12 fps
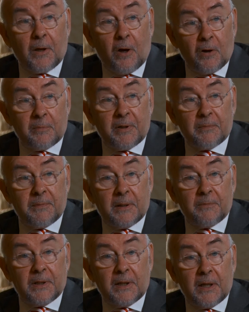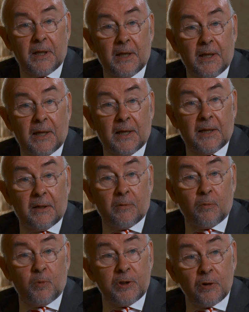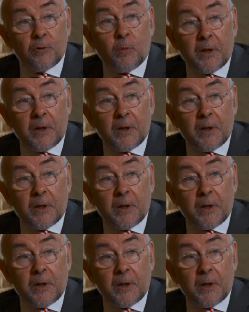all about memory. We don't